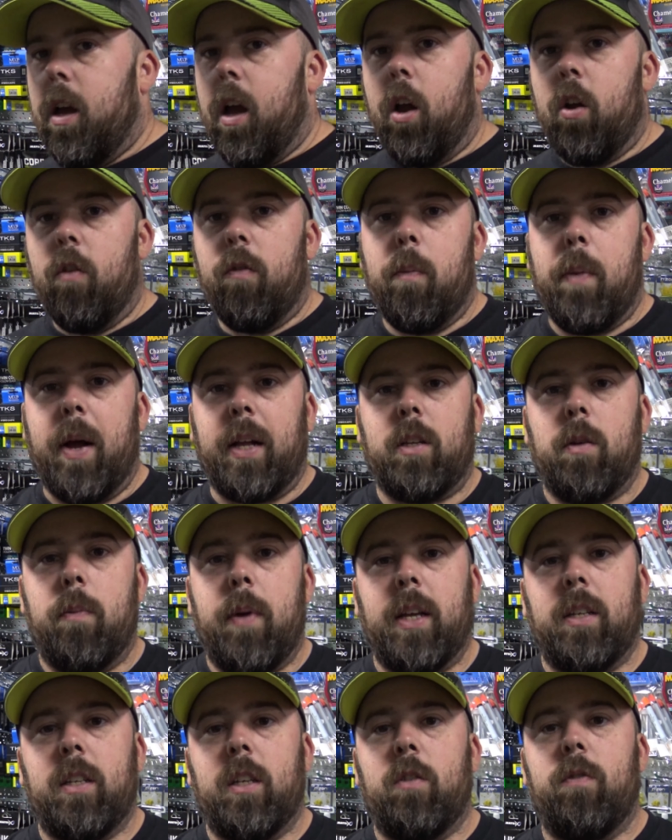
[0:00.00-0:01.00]
another Back to
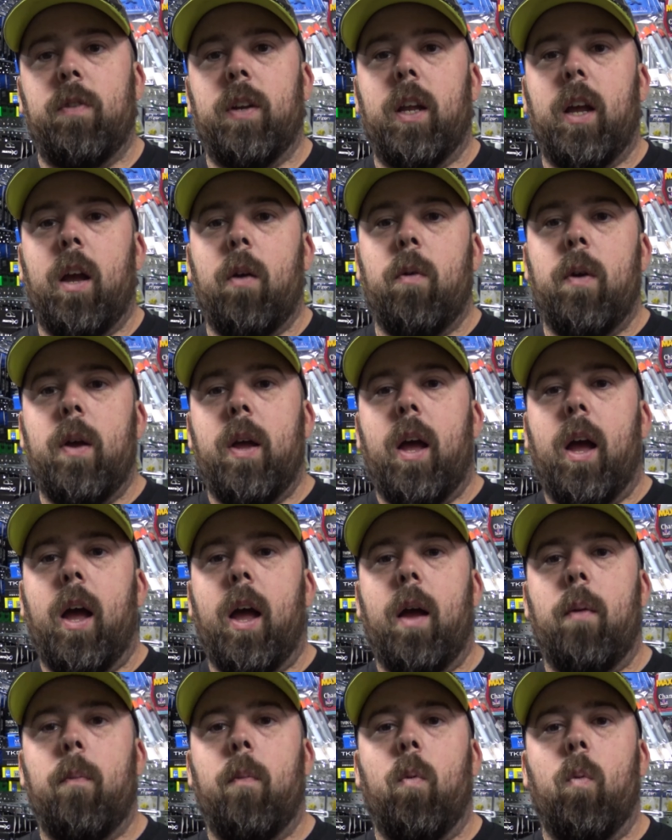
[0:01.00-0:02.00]
Basics video.
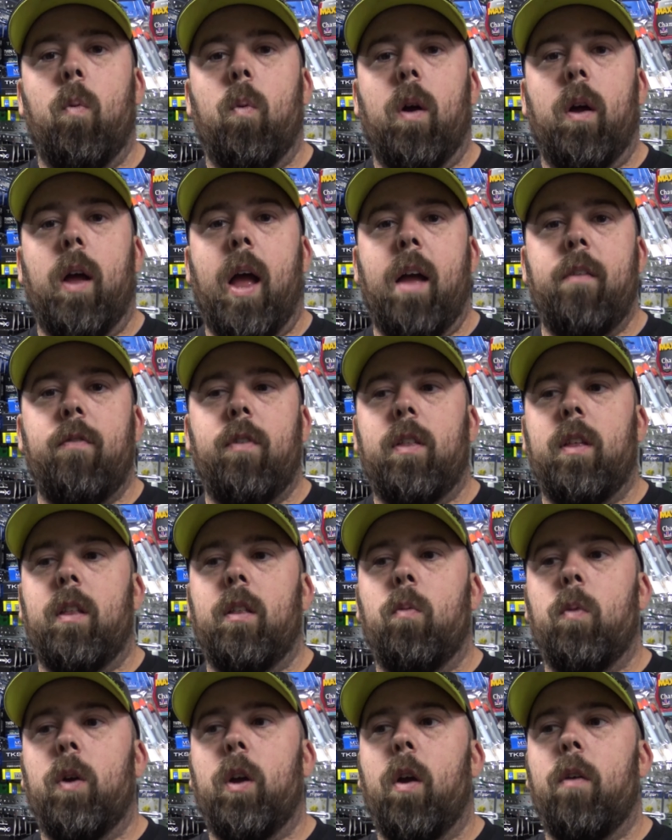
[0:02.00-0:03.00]
Everything
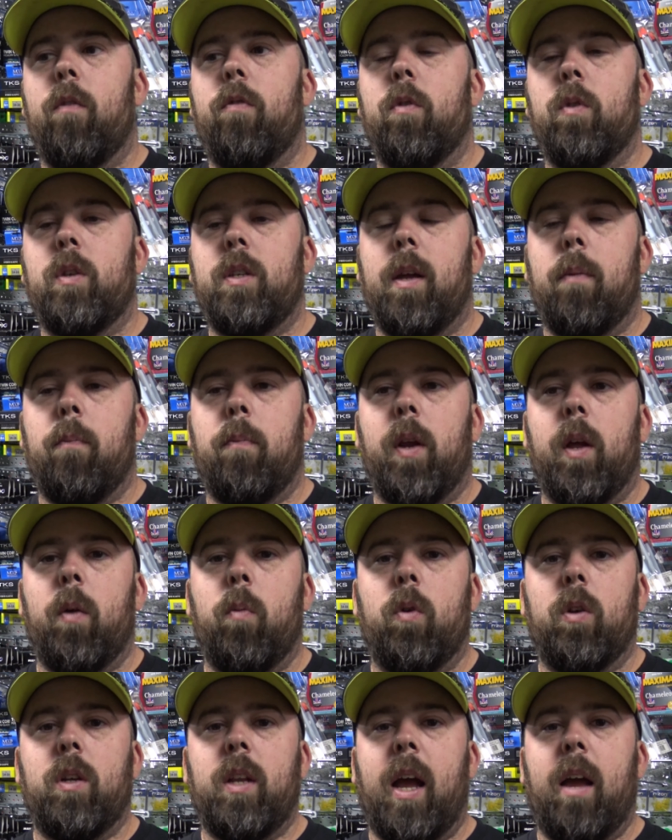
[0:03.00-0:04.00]
that we're going through simply
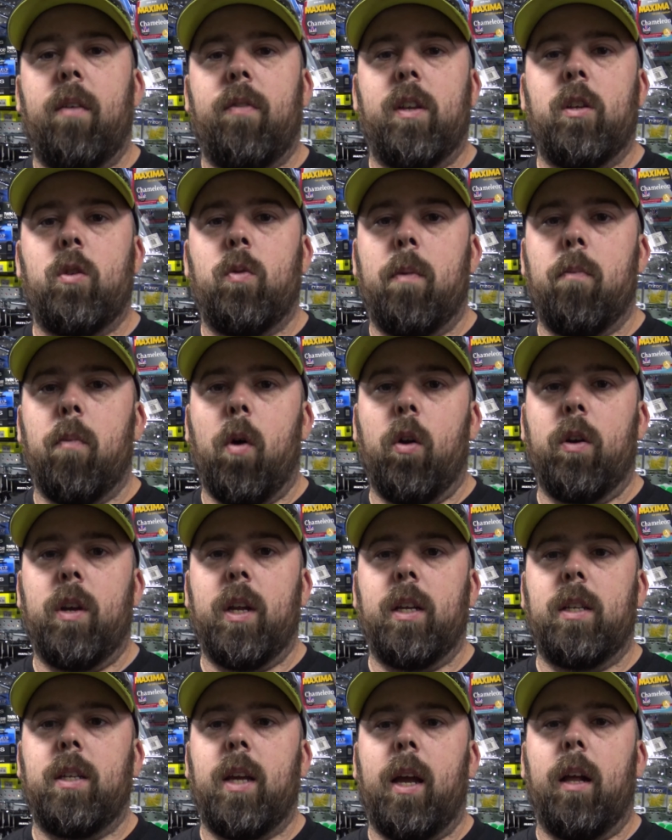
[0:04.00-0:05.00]
we'll dive into in more
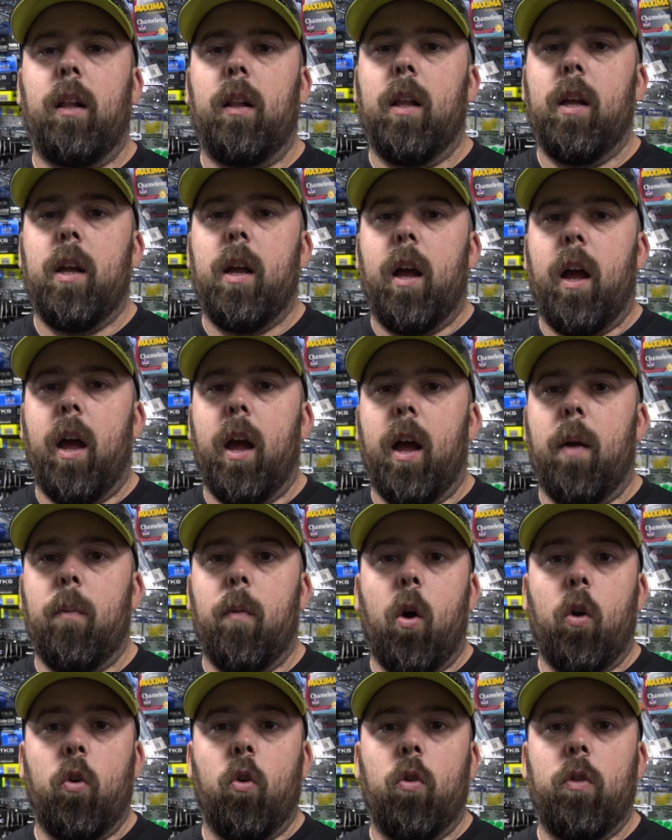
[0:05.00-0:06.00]
detail
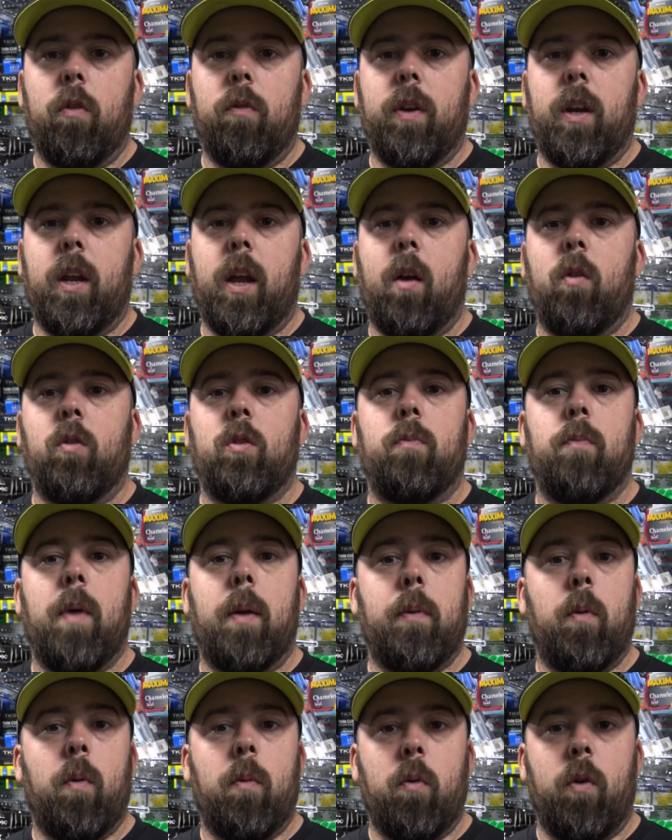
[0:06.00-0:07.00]
on other videos,
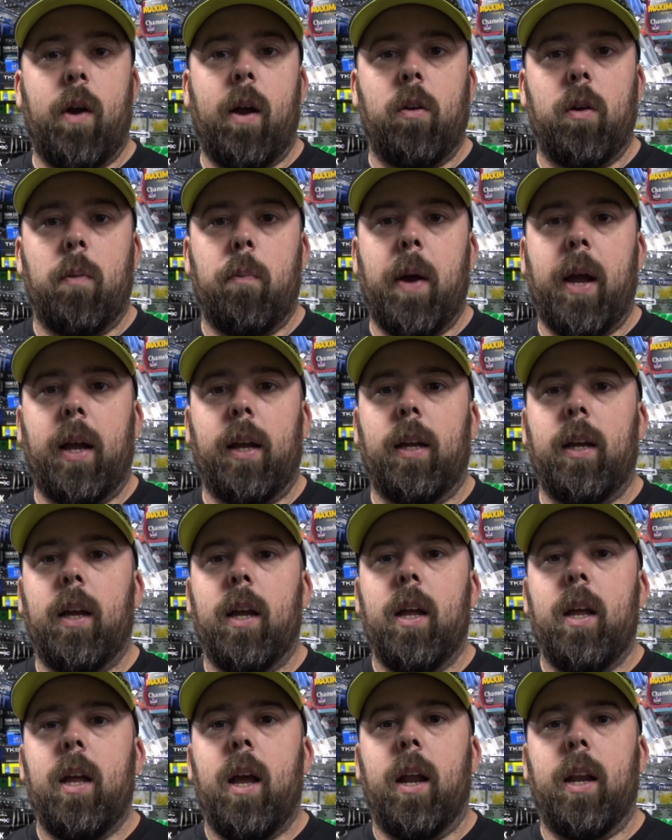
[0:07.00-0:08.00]
maybe when we're out in a bank,
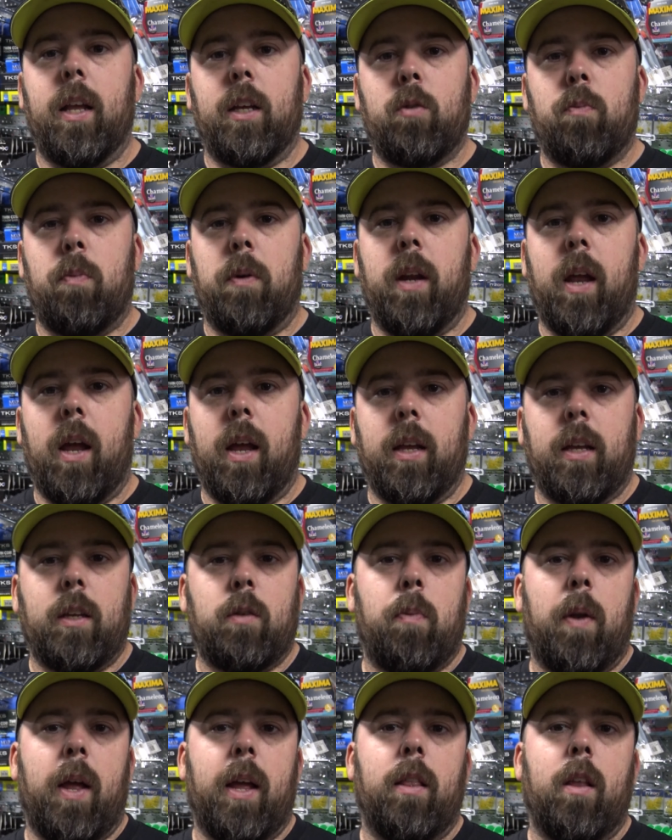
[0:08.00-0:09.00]
and
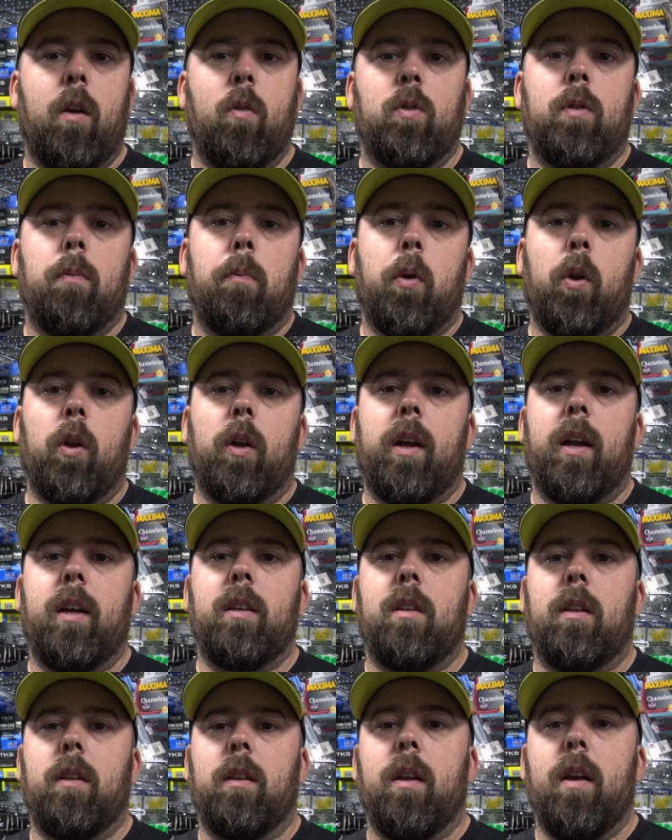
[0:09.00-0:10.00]
explain those and pull
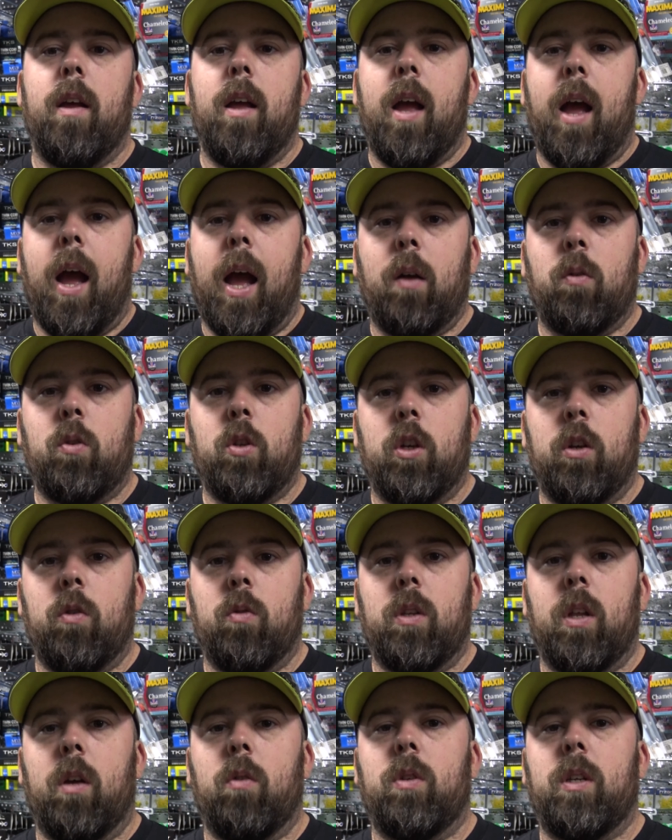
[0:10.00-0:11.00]
kits and how to
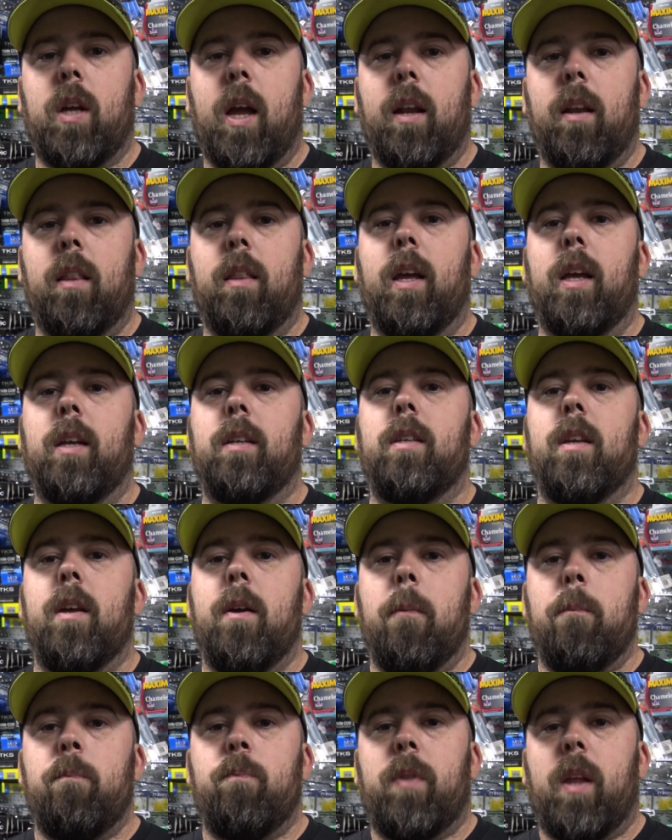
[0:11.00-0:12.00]
use those kind of things
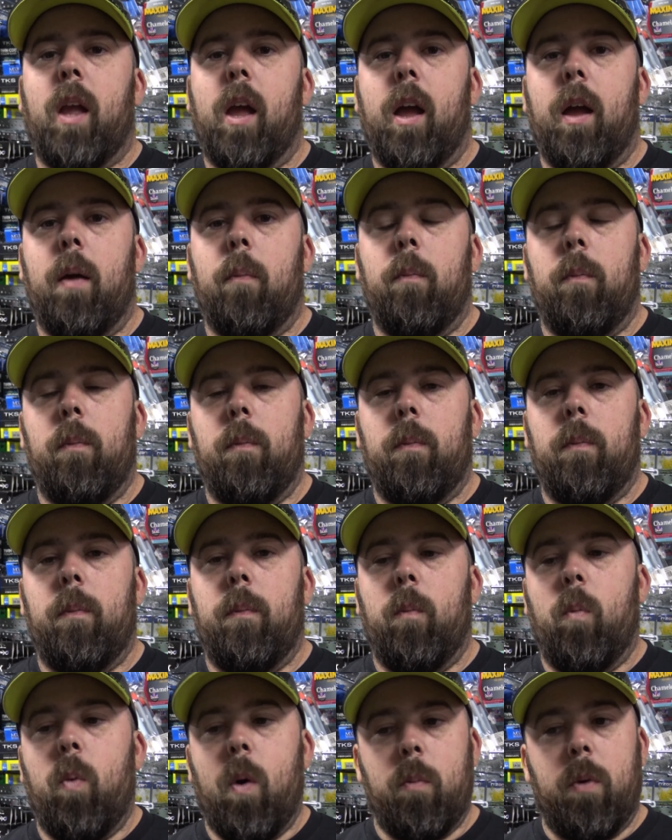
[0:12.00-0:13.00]
when
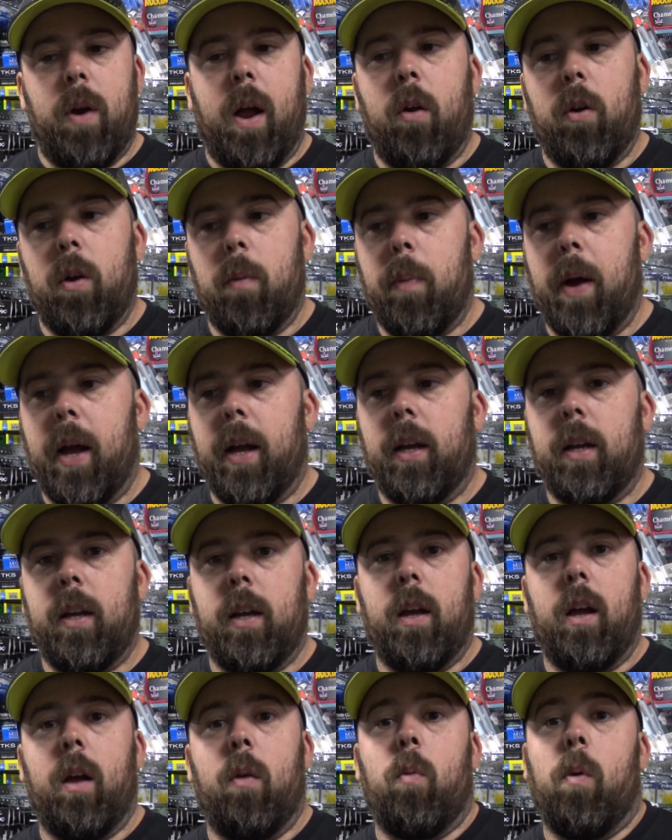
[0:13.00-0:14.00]
we're out in a bank,
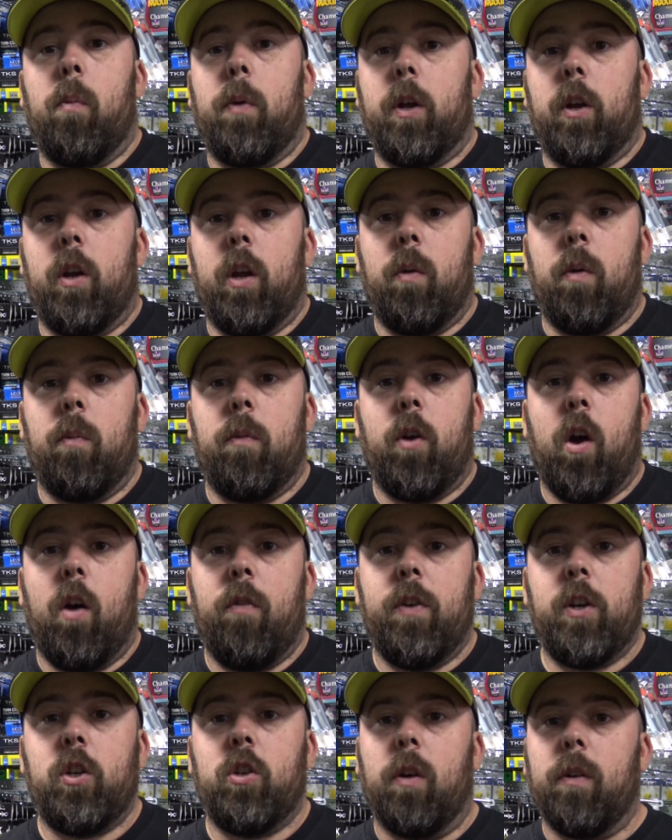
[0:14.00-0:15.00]
and when we can do it when we've got
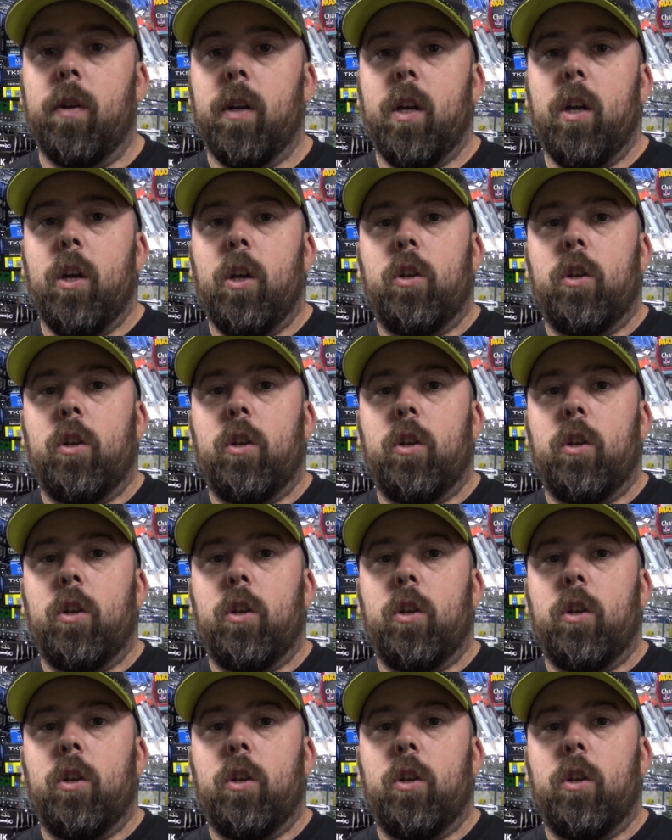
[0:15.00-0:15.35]
a fish on.